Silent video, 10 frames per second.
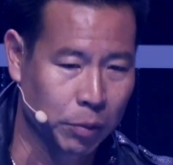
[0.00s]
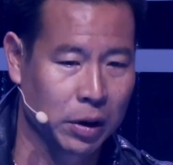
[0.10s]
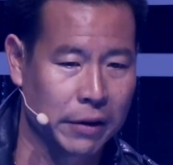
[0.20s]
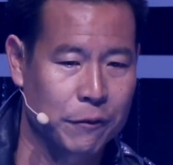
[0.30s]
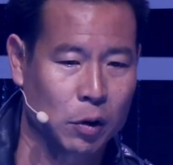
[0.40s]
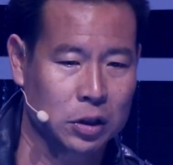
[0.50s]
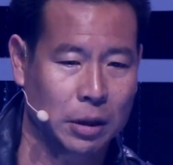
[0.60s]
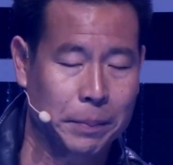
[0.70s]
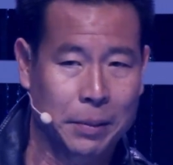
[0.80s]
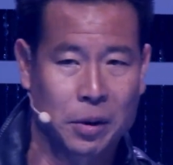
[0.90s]
really focus
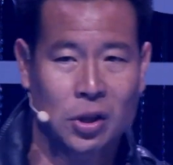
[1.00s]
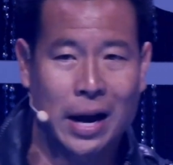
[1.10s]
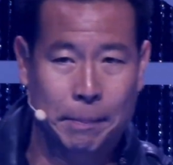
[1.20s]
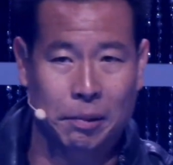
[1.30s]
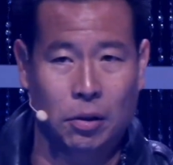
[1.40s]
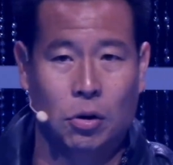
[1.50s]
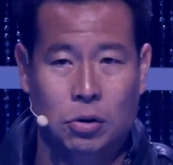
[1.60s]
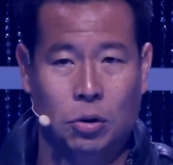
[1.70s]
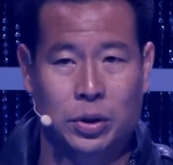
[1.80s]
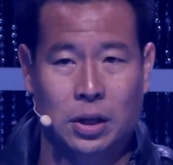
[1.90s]
on being both
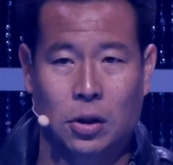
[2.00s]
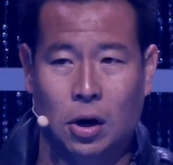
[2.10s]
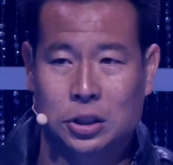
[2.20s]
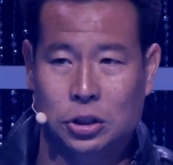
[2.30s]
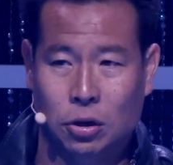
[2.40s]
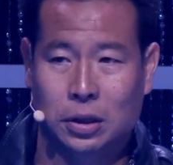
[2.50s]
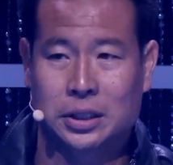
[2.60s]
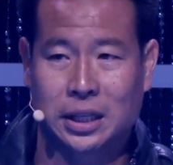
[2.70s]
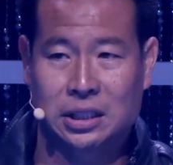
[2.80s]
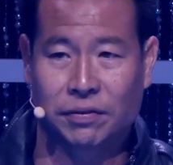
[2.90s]
hyper-local with the largest
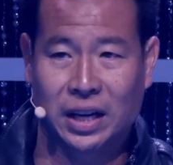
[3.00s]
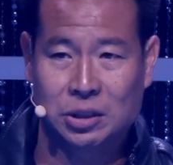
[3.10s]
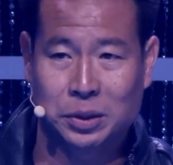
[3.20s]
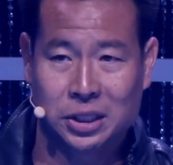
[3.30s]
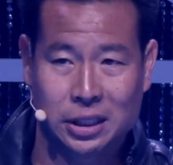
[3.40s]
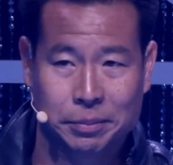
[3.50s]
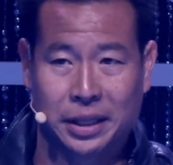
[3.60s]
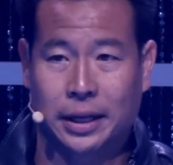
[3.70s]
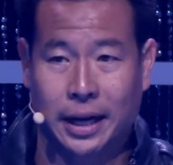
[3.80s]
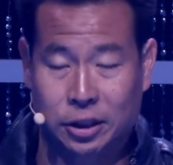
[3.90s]
early-stage investment team
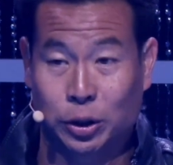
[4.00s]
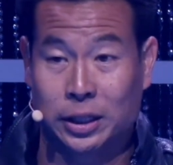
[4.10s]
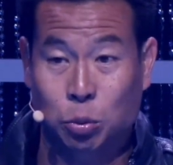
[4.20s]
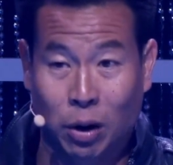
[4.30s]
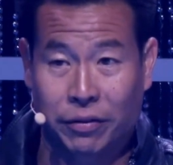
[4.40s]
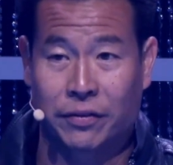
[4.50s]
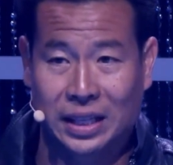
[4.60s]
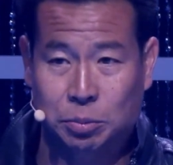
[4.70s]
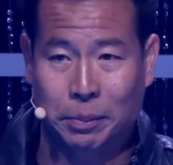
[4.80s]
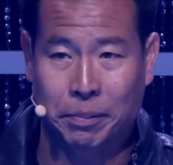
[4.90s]
in the country at 12
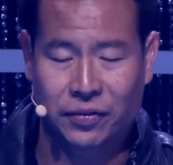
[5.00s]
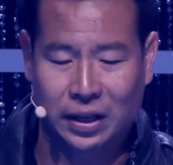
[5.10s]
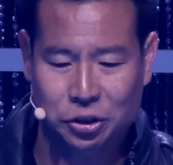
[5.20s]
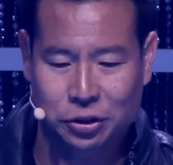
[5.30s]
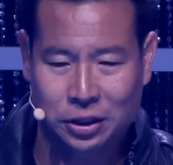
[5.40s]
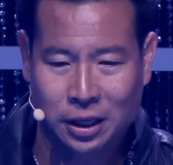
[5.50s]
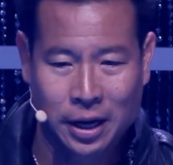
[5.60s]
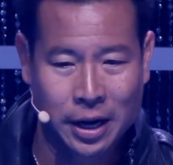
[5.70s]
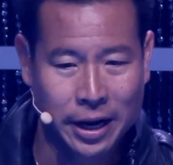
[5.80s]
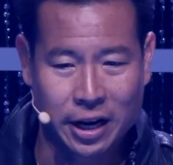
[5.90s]
investment professionals
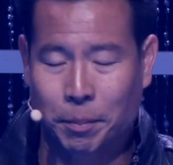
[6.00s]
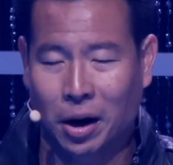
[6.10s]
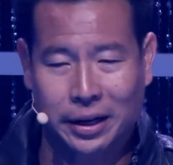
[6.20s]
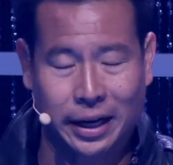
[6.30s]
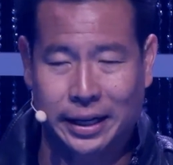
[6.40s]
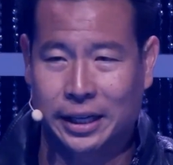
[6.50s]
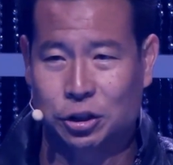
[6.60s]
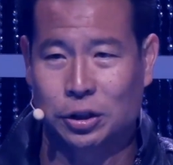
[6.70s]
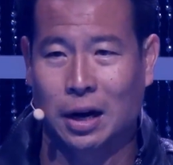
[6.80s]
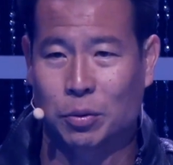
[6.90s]
in a market, I kid
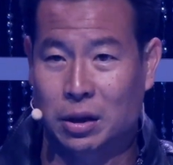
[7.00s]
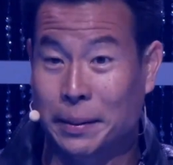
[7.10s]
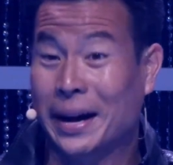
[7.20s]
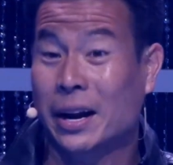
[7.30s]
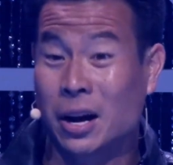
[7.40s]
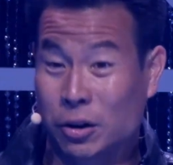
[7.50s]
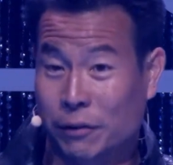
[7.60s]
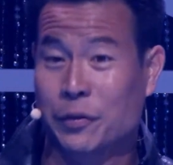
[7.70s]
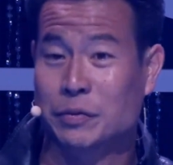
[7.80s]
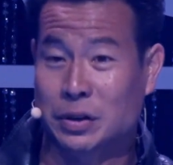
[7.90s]
you not, with about
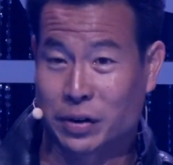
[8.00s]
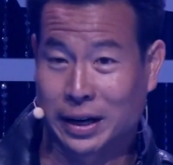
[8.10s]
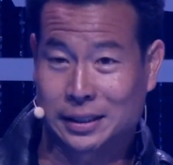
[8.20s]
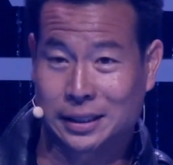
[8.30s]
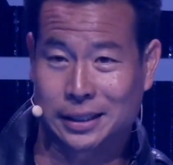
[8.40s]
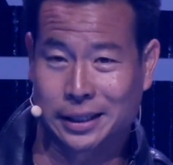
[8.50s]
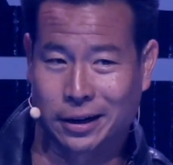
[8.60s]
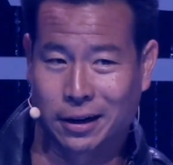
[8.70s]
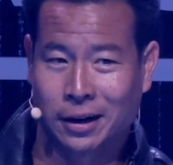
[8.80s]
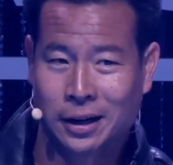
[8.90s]
150 financings a
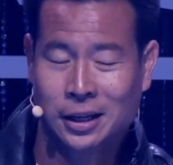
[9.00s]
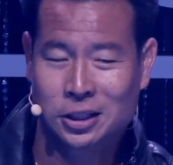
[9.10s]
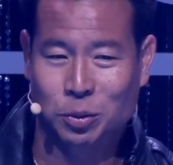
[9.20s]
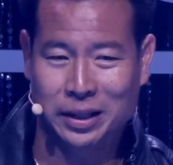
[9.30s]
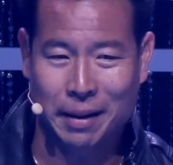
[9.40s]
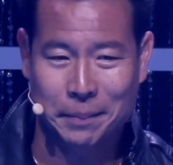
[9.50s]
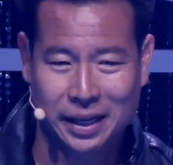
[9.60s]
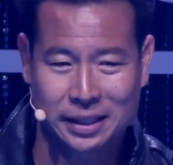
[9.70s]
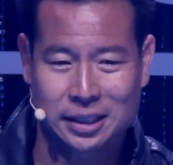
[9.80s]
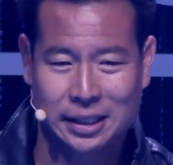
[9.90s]
year. So what that
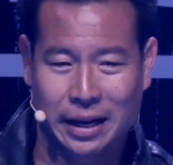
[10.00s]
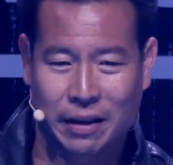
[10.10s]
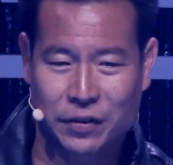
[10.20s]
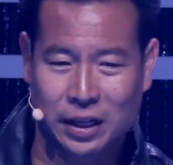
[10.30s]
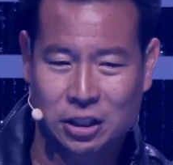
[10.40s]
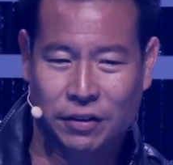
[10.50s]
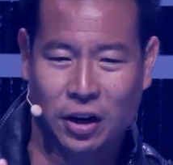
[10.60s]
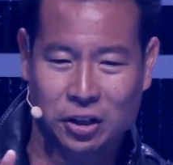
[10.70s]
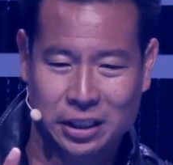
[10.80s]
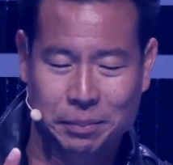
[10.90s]
means is that if each of
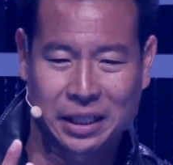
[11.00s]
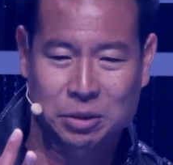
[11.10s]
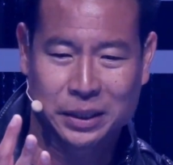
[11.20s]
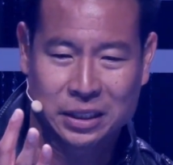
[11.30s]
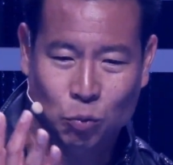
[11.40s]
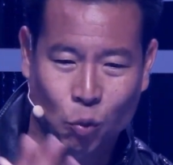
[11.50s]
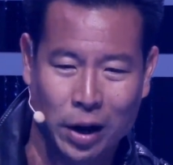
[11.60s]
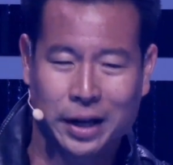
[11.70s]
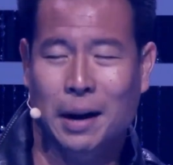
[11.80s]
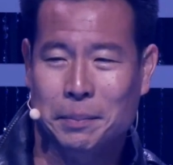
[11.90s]
our teammates meets
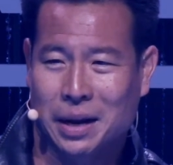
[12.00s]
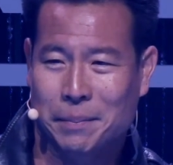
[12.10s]
one company a